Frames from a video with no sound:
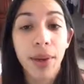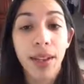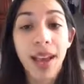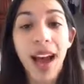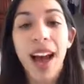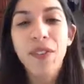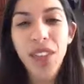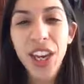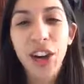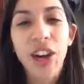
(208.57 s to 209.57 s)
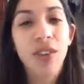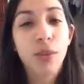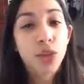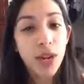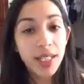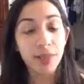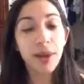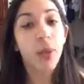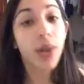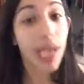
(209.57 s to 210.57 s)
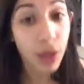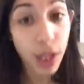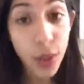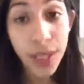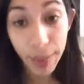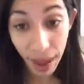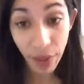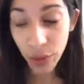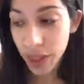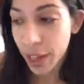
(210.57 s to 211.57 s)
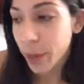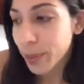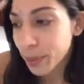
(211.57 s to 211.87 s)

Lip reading: But I figure if I'm dressed in my workout clothes, I'm halfway there.